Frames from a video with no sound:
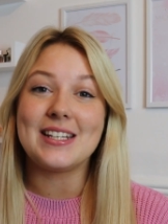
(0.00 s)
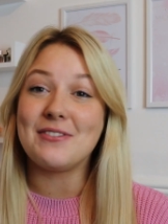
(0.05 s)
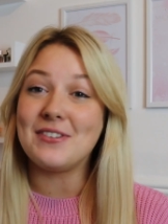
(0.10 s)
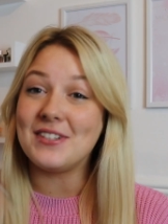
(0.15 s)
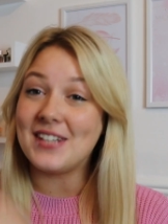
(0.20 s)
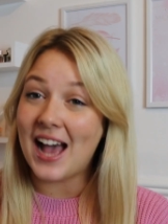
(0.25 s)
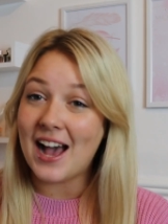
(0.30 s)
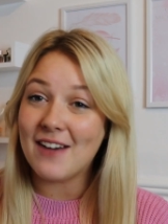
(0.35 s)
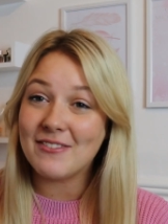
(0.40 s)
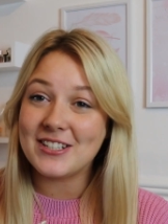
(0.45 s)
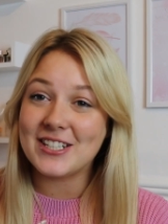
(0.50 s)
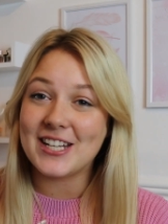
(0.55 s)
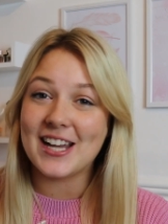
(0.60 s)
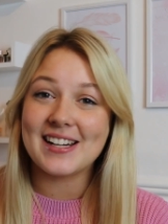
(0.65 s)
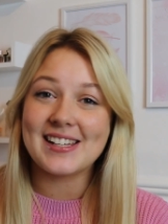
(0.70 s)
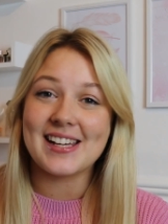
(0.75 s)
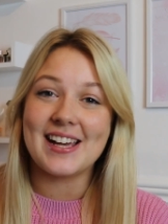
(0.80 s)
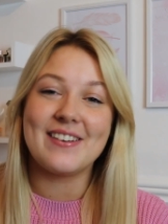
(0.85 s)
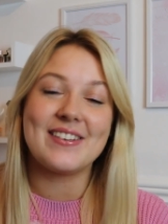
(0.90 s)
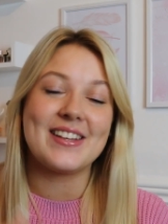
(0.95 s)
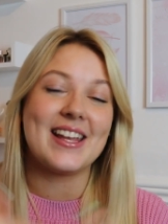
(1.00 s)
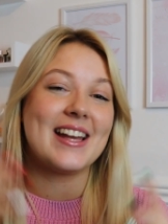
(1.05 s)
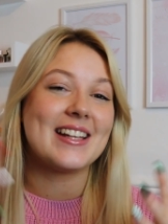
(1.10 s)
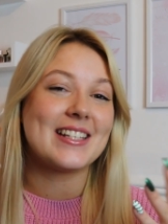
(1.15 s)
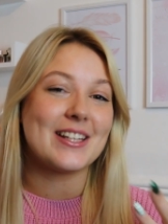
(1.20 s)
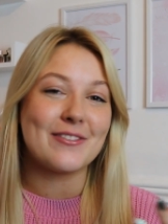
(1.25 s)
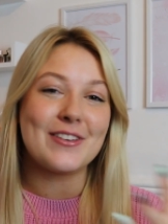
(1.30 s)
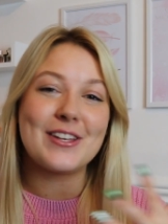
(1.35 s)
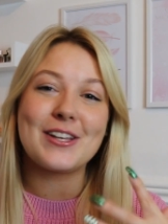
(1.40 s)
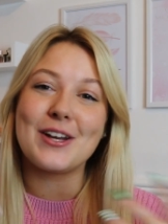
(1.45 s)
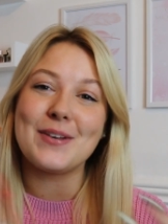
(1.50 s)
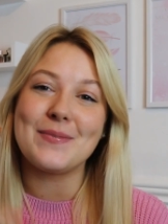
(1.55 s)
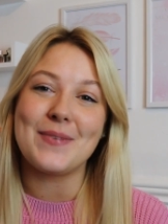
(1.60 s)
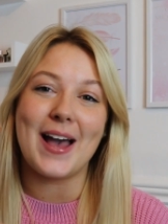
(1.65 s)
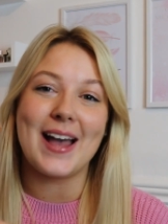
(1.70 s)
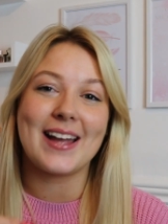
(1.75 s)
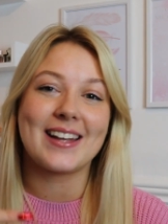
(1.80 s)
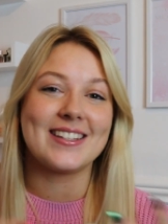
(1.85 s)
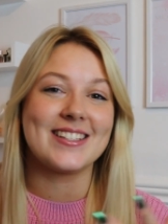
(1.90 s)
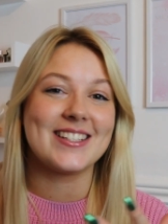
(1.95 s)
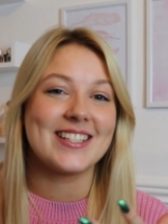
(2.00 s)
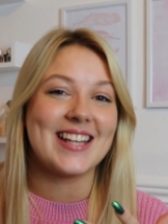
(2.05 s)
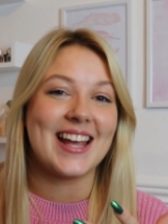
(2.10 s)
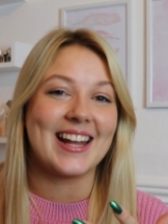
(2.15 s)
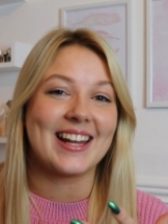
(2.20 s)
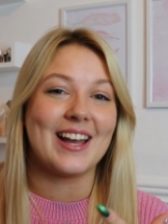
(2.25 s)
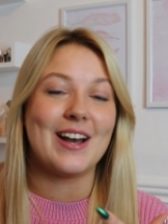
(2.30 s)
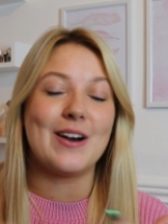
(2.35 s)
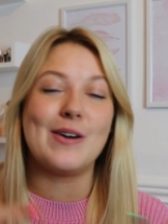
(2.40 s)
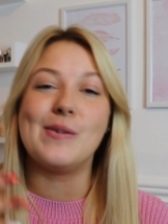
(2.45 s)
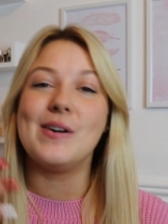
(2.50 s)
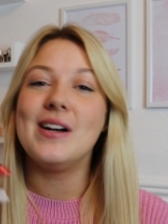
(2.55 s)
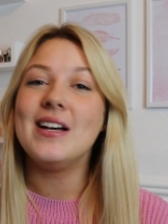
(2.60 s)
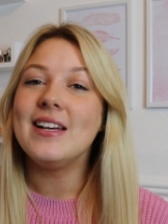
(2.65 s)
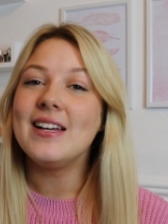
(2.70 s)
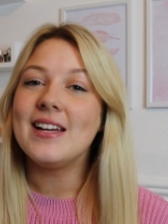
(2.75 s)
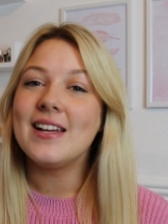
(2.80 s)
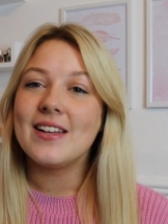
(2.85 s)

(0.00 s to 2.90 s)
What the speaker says: If you haven't checked it out yet, definitely go back and check out